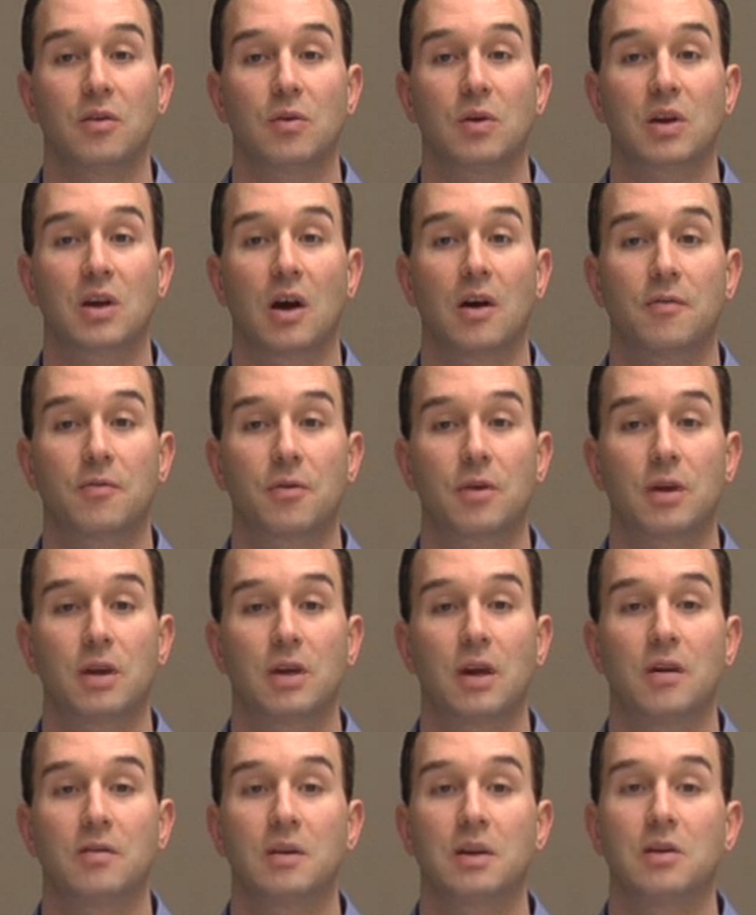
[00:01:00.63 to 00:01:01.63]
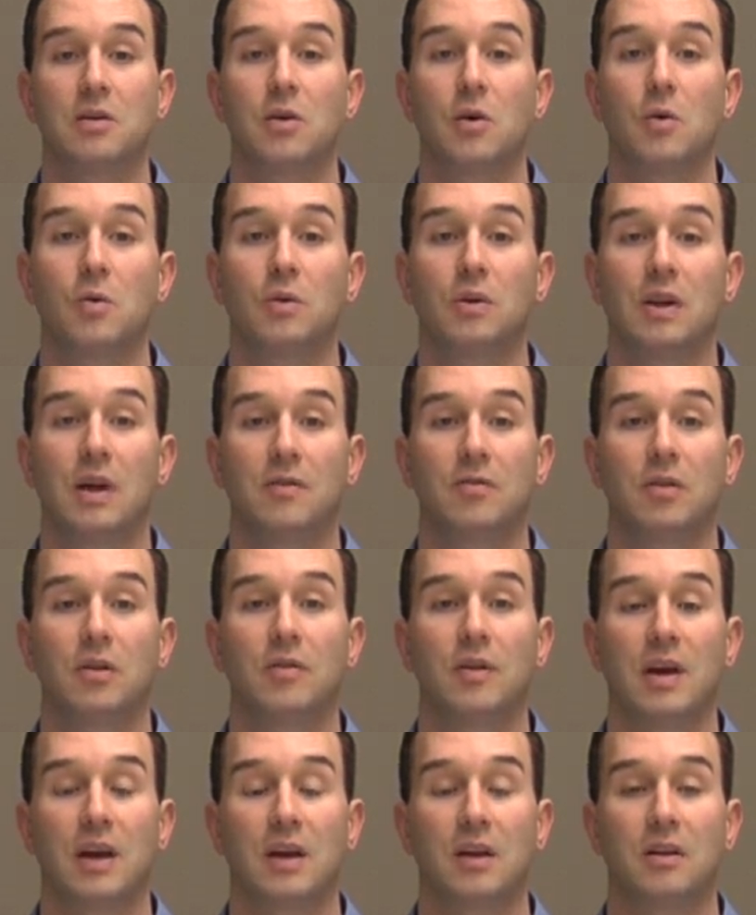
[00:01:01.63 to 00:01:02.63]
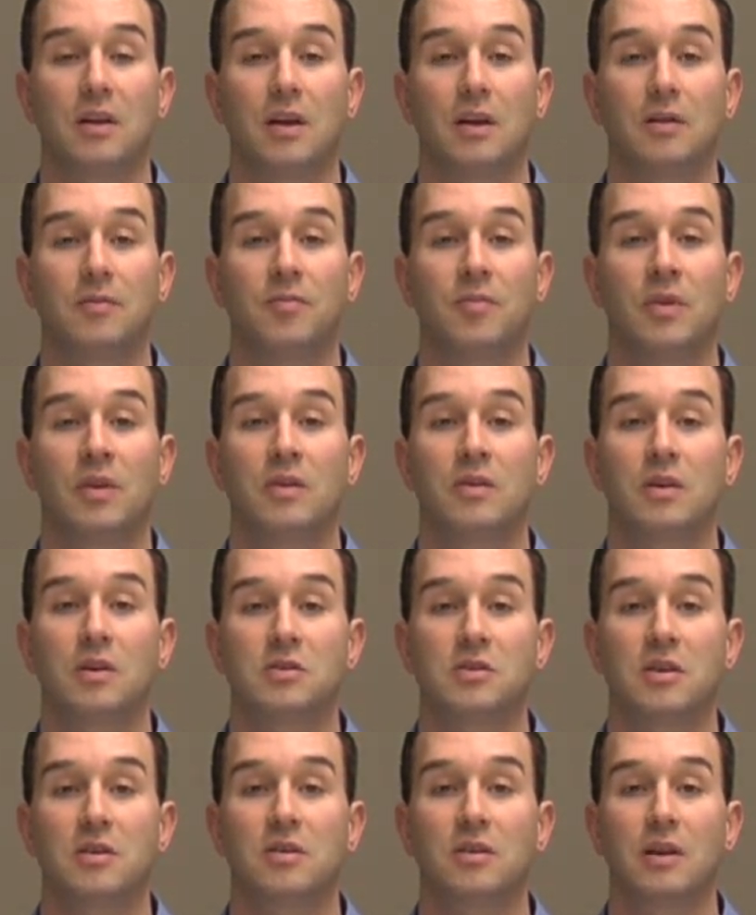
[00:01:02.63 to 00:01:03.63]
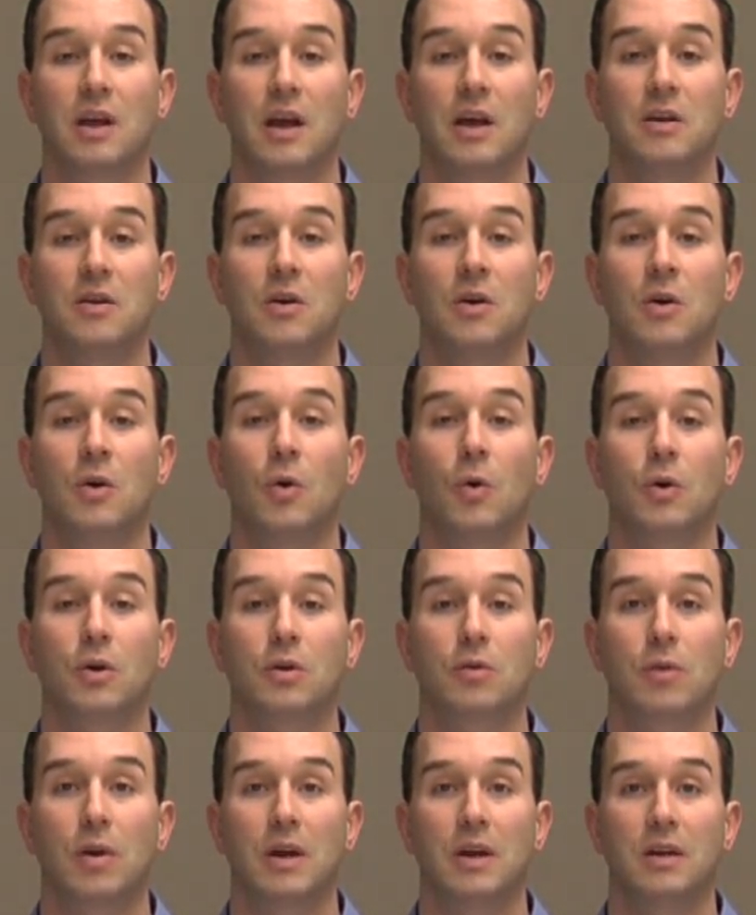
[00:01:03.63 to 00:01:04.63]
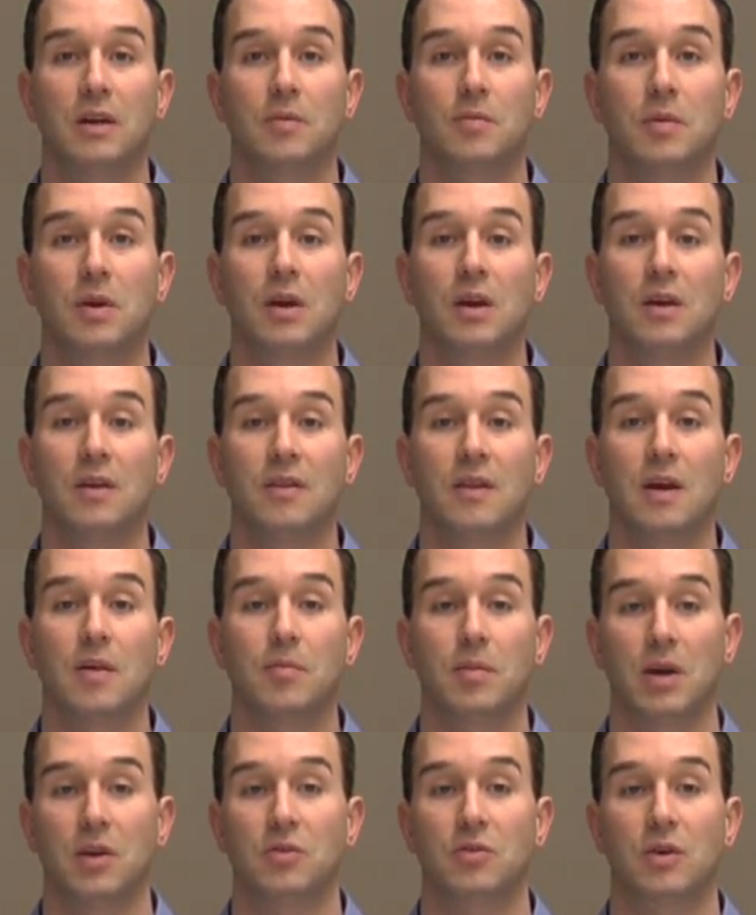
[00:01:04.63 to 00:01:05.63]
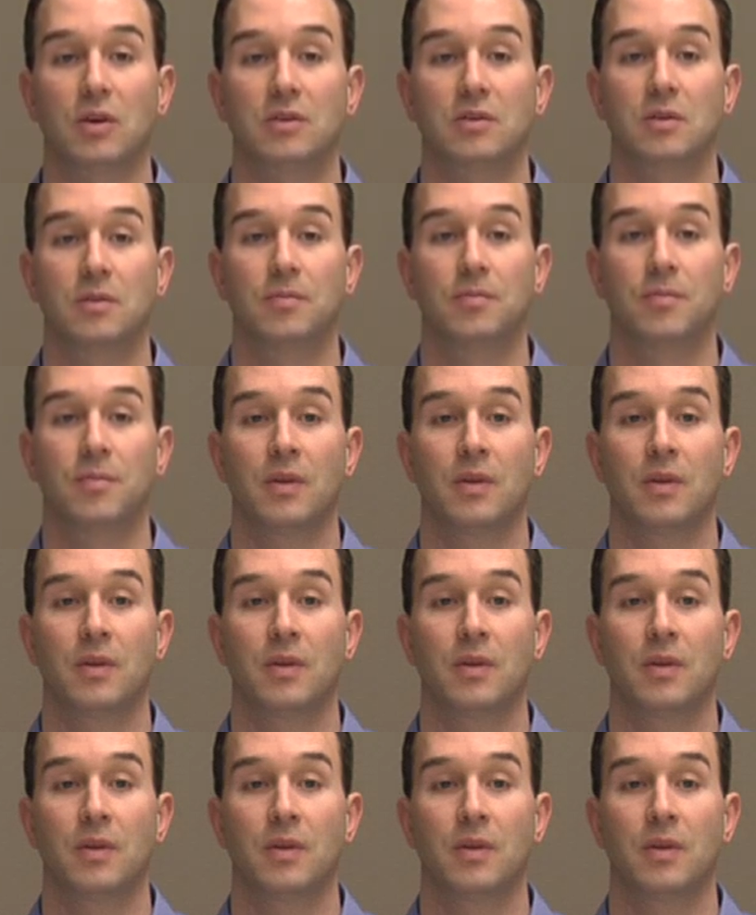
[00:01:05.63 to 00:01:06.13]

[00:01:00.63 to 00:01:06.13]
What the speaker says: the recovery of a known level of analyte, such as lead or uranium, in that matrix.